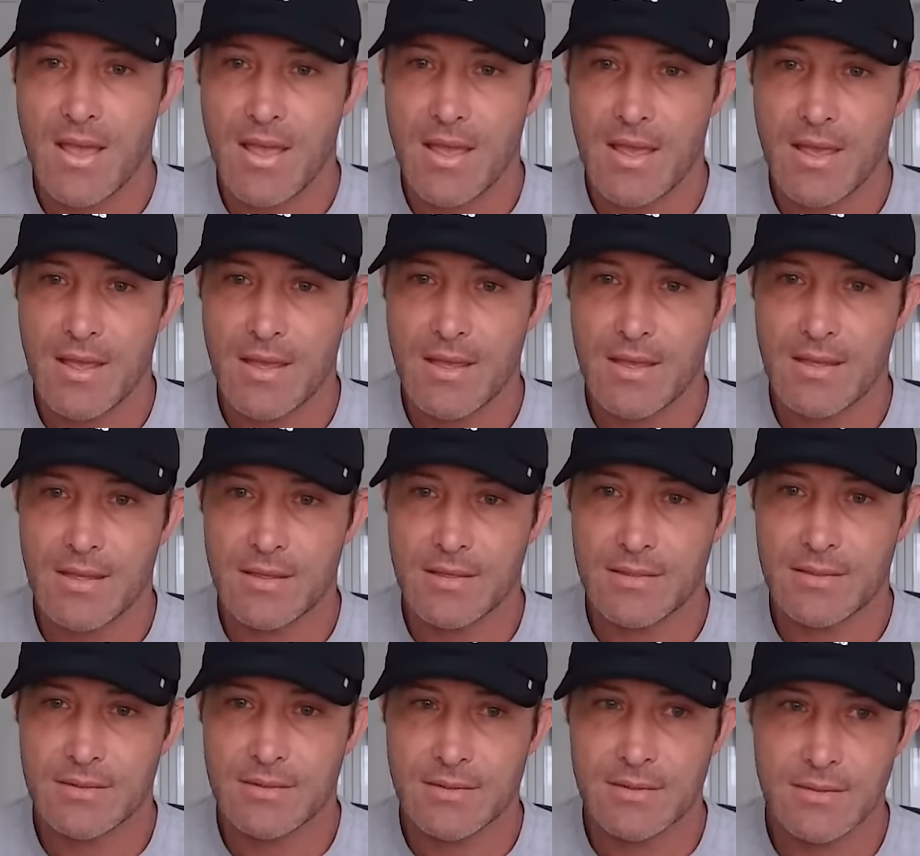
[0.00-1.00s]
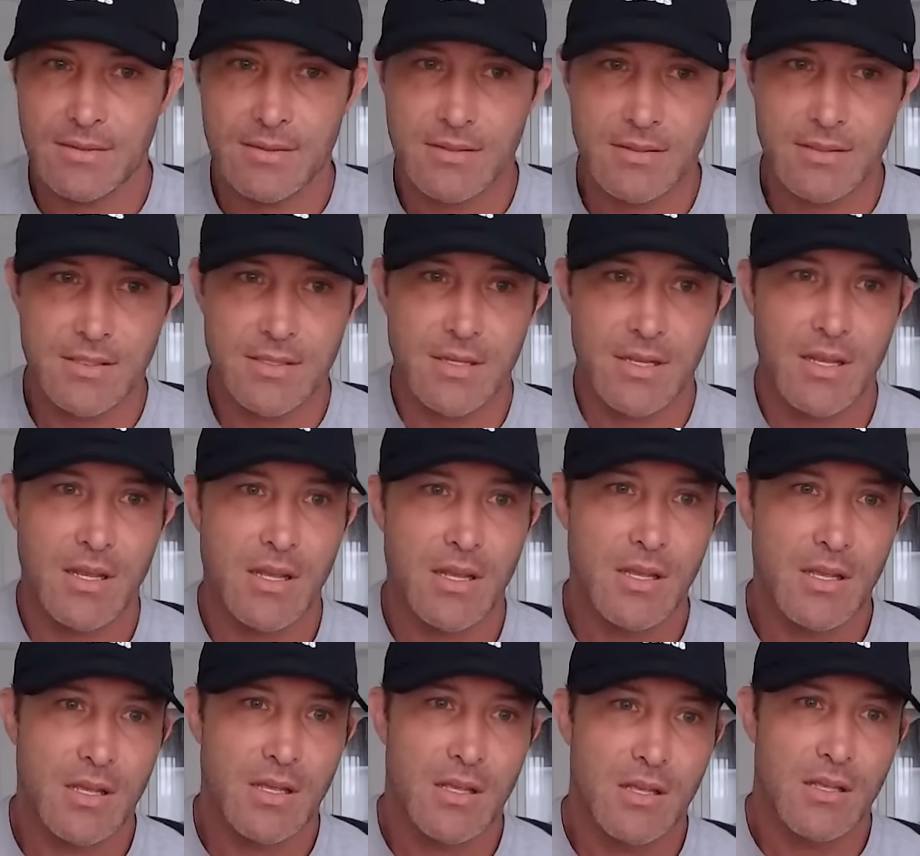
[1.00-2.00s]
And
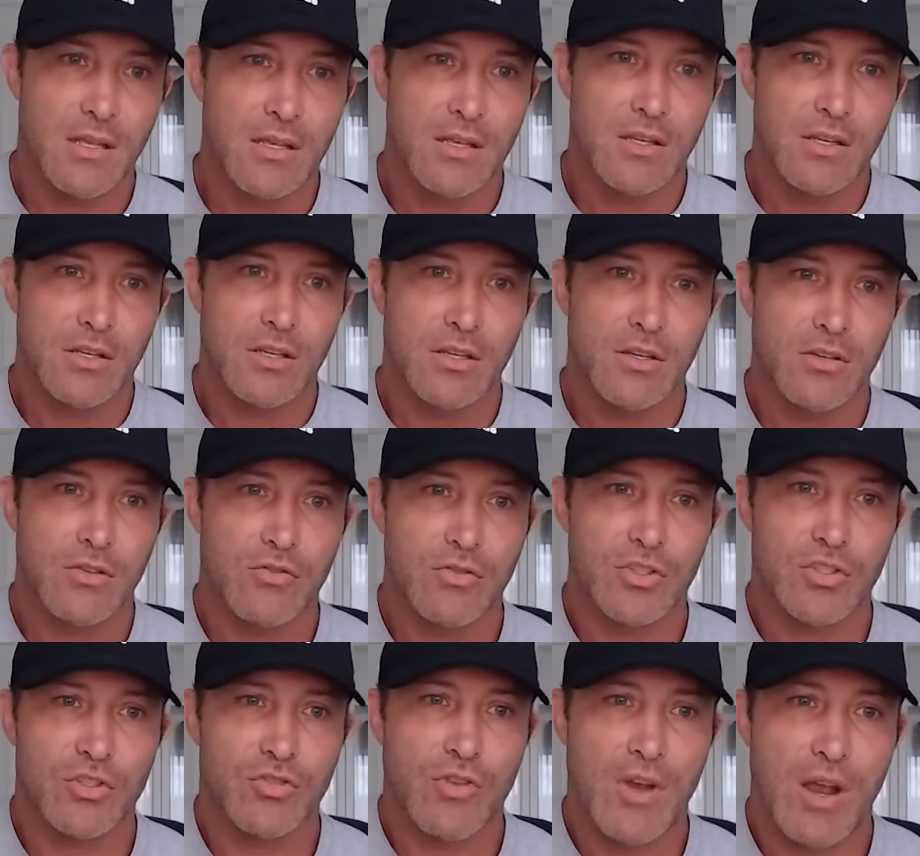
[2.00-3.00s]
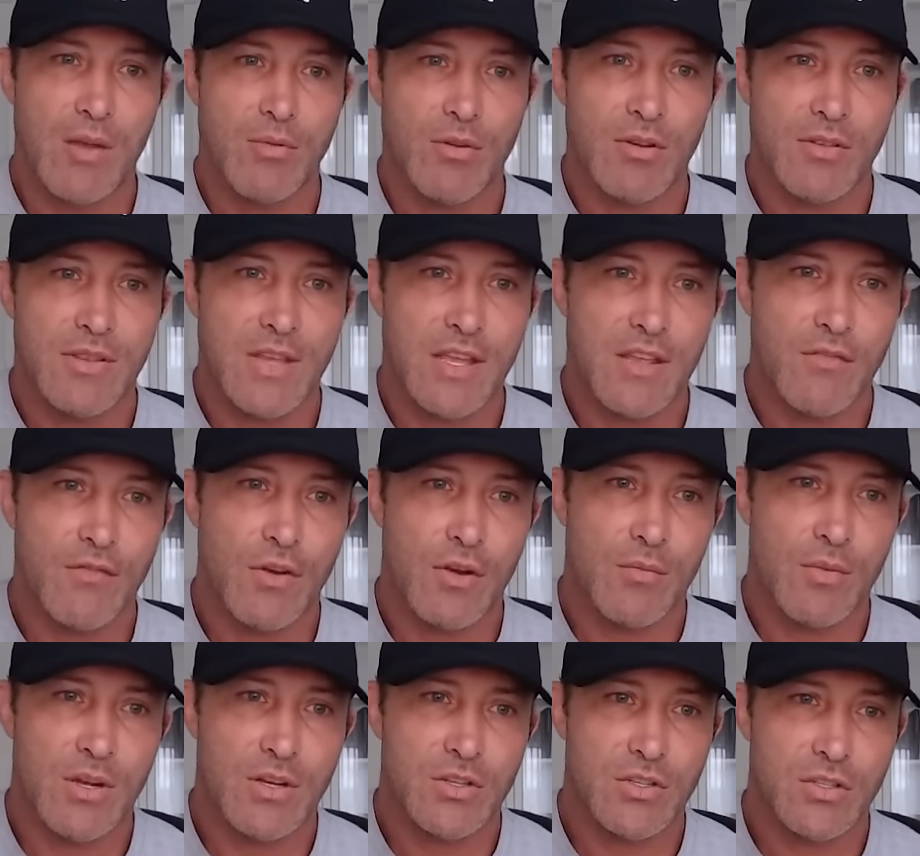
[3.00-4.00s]
Chris Schreiber, thank you
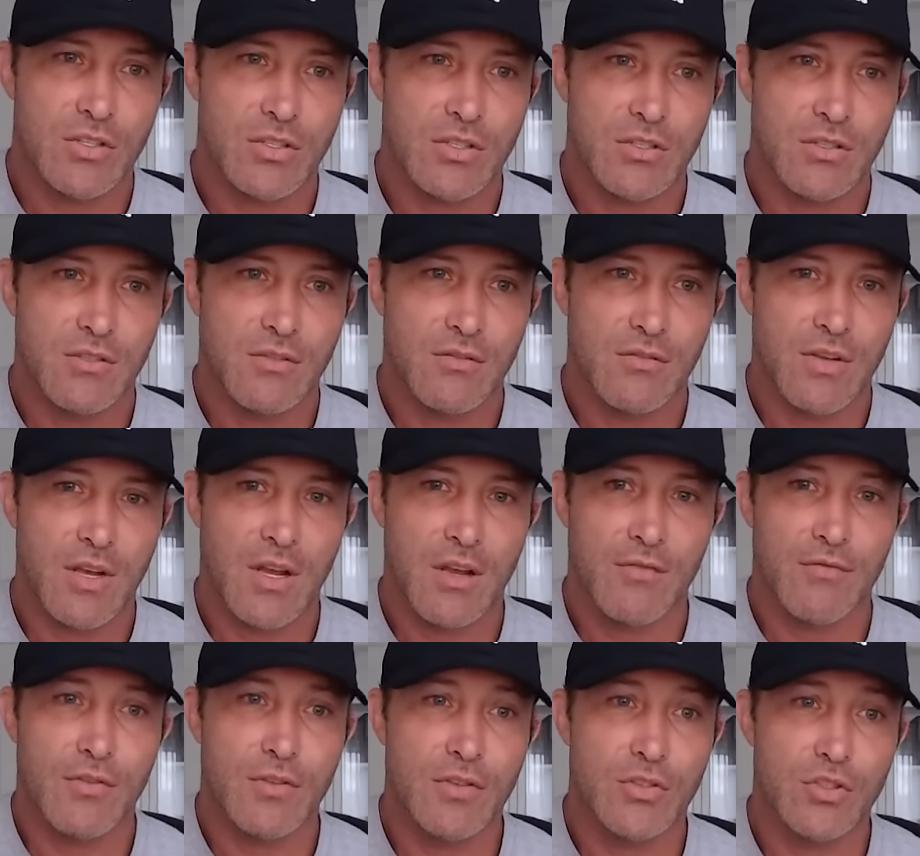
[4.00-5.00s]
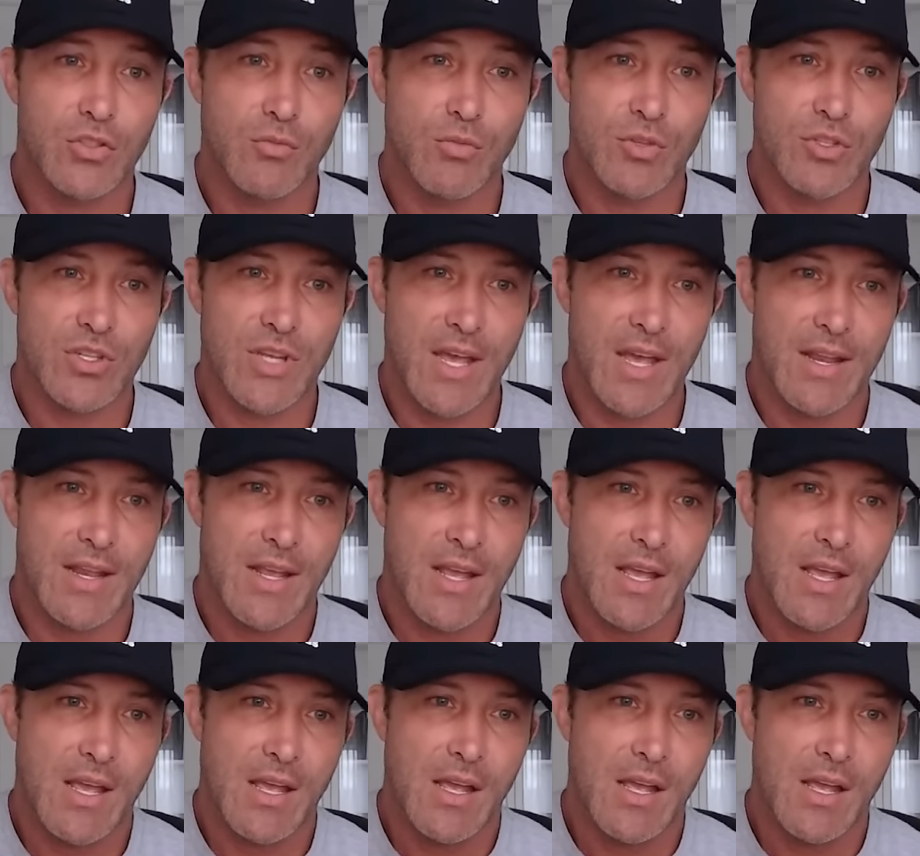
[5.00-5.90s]
very much for the super chat.